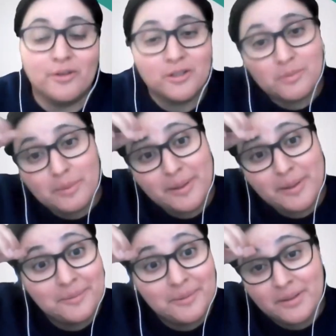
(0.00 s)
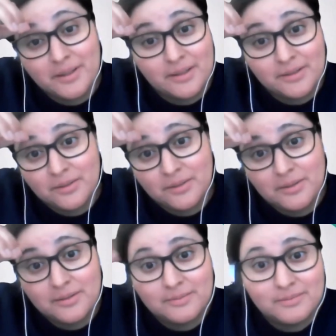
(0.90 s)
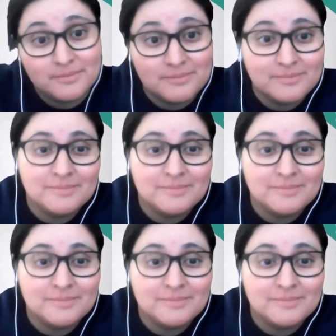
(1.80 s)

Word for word: first, Rebecca? And then I'll sure. Thank